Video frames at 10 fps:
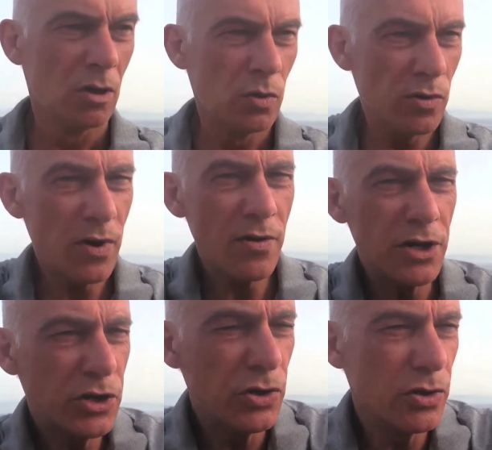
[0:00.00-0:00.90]
We are very
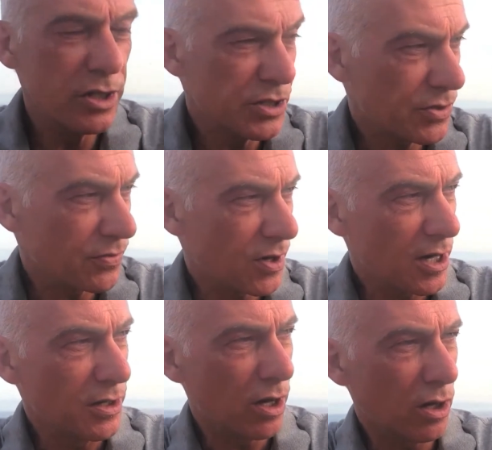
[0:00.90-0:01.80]
curious to
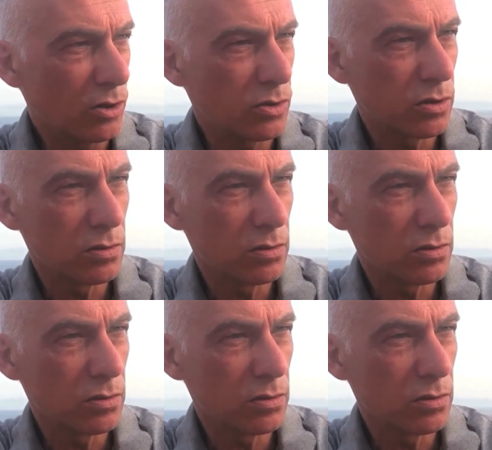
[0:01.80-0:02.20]
find out